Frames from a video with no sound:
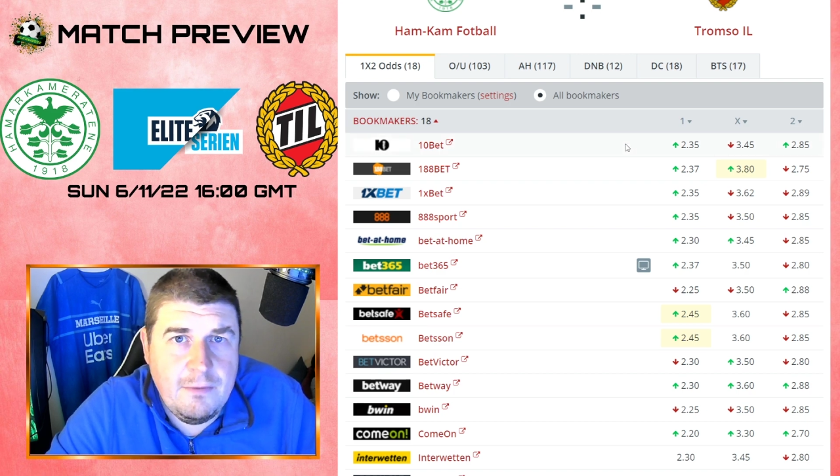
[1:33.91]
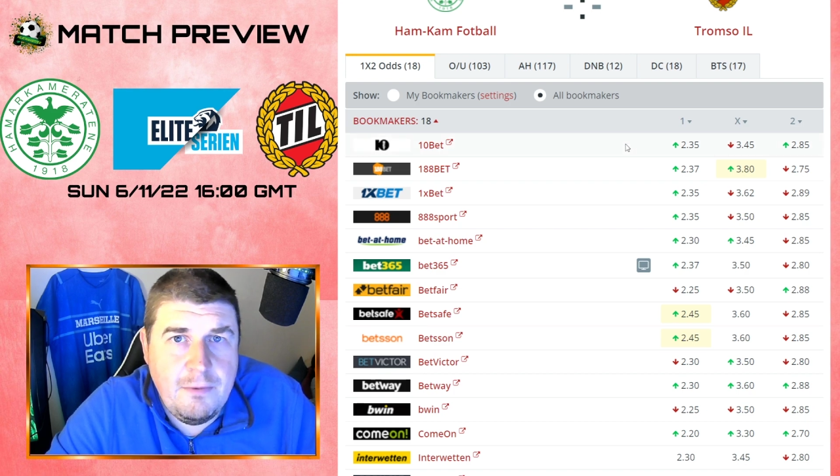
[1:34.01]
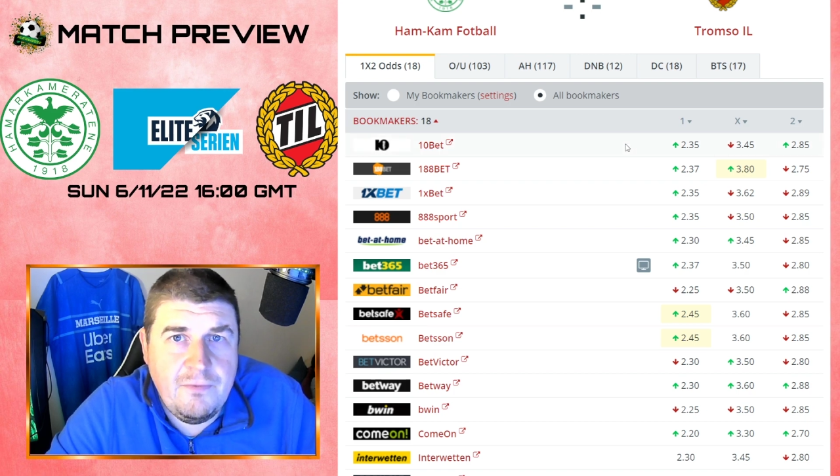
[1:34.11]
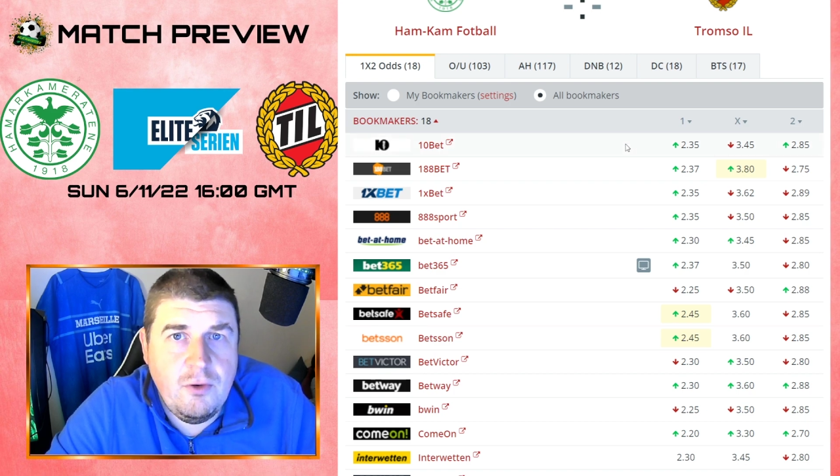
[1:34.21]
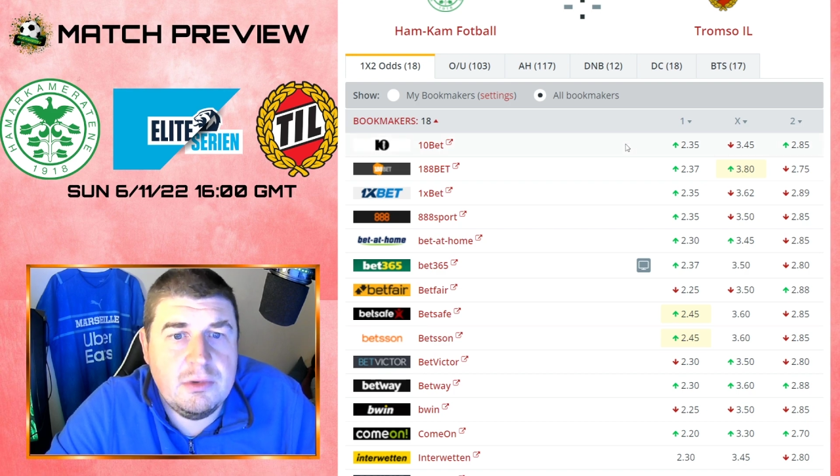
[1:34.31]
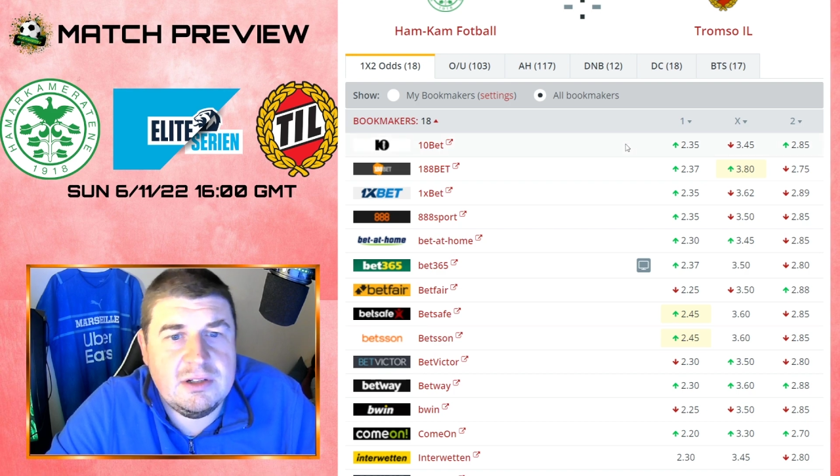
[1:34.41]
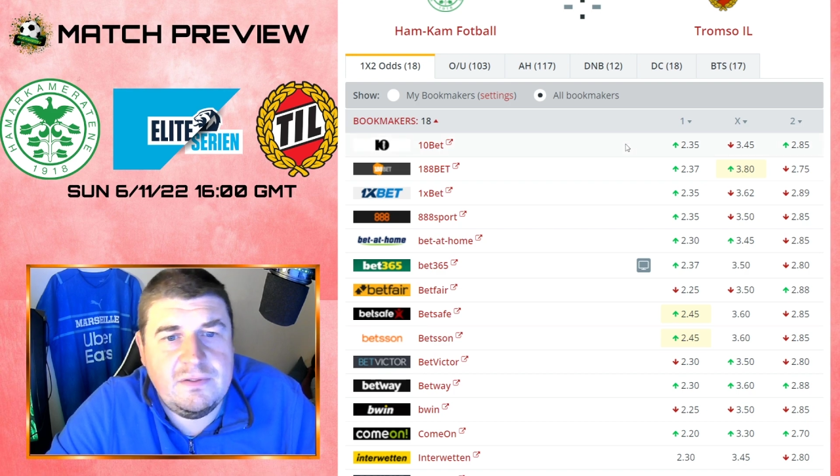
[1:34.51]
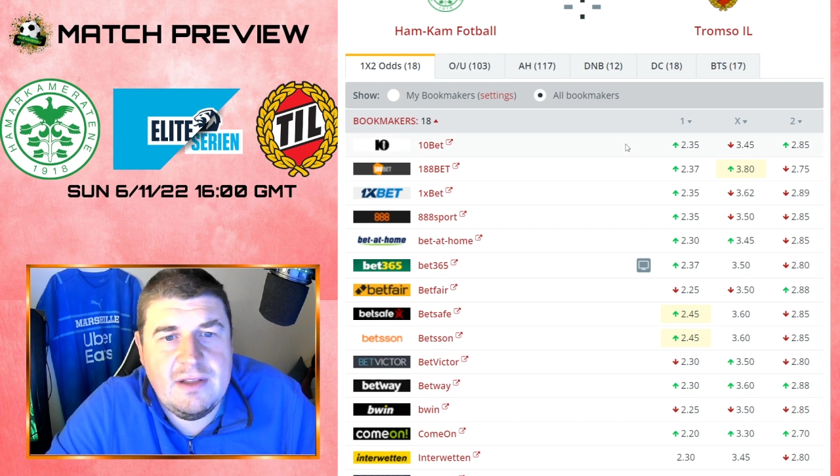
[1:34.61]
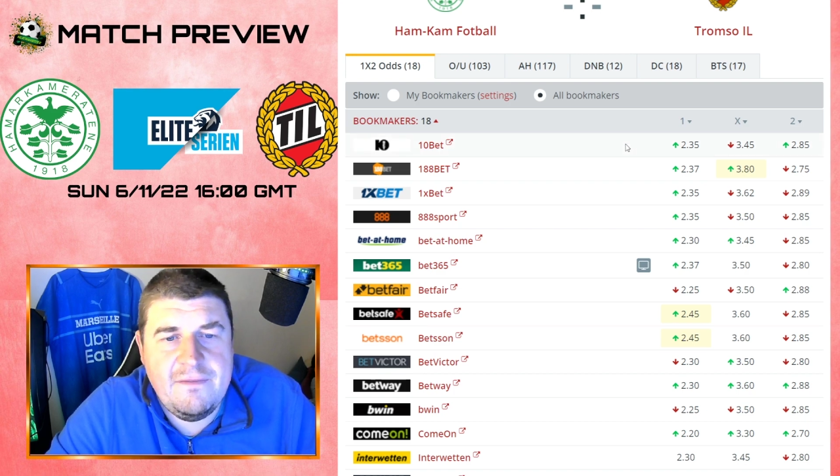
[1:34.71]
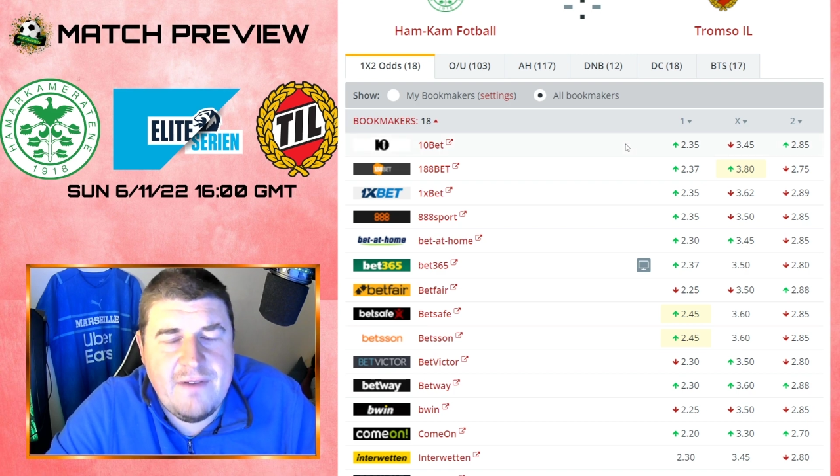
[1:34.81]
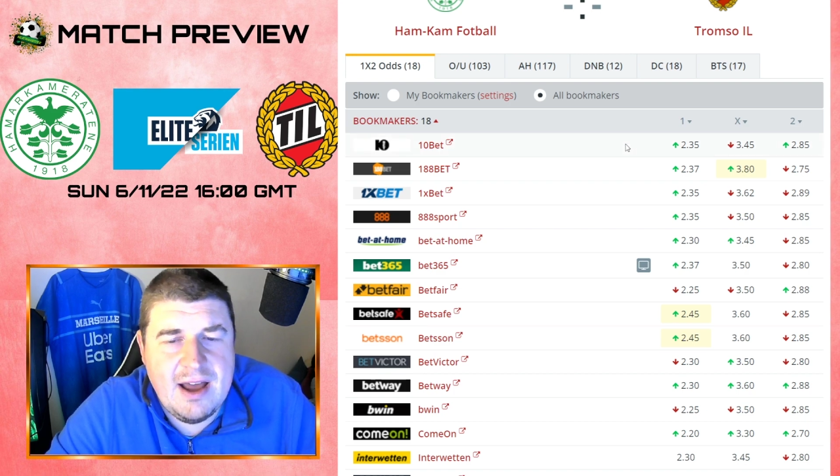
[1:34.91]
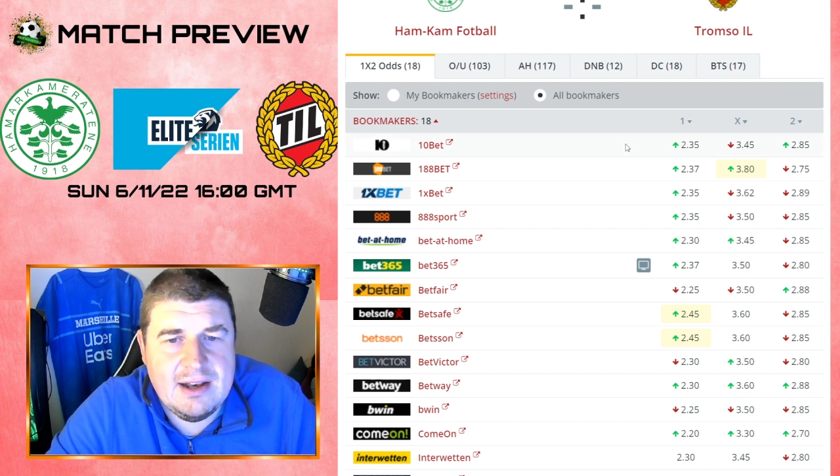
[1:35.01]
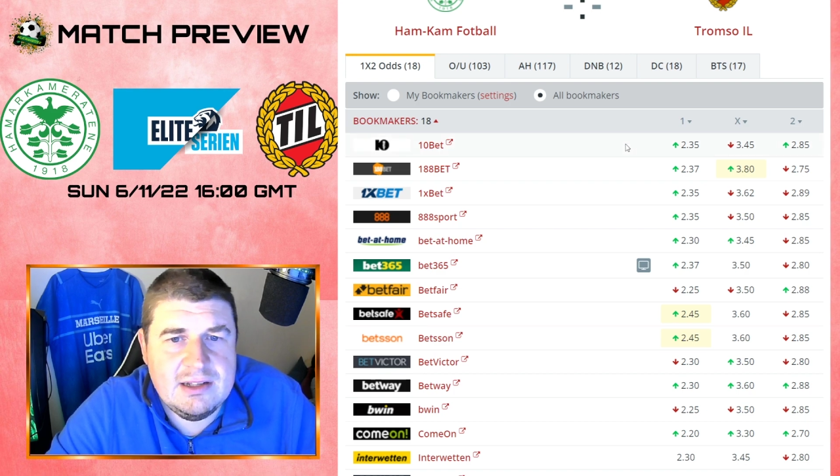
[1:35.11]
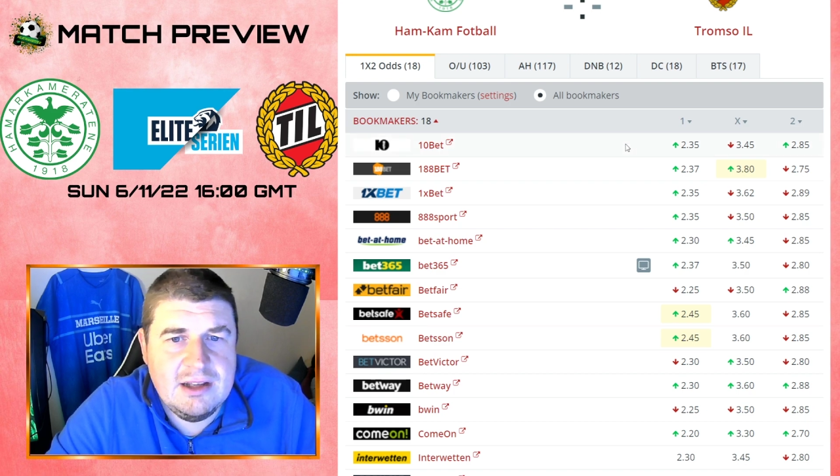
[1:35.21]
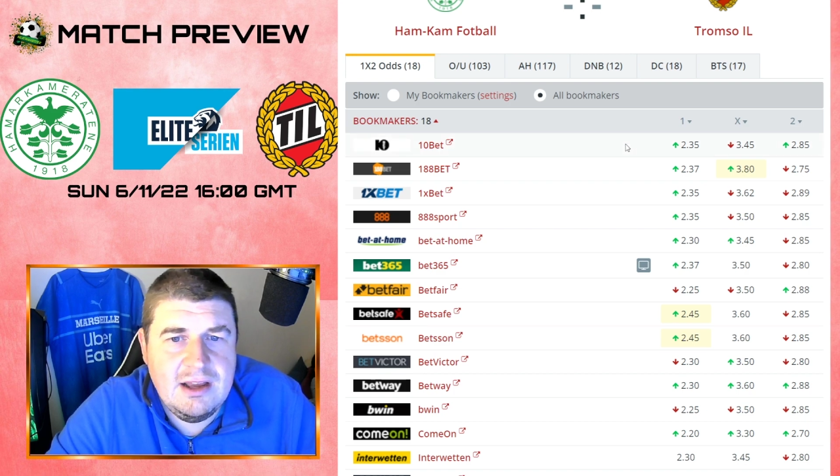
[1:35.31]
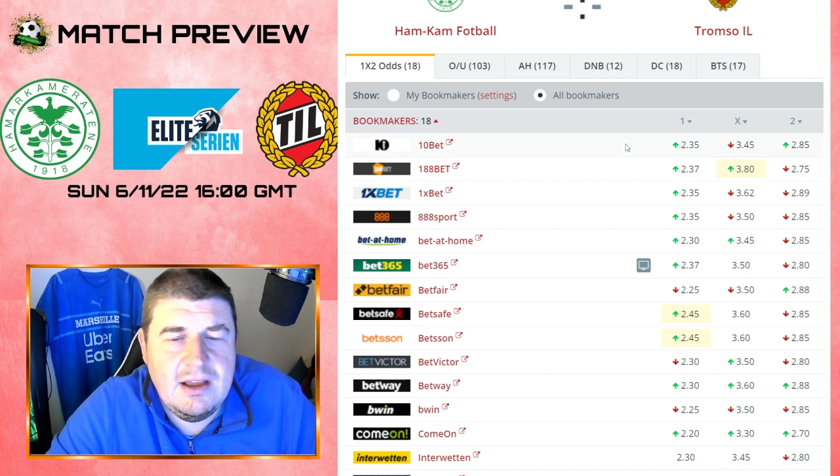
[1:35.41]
a performance for their fans.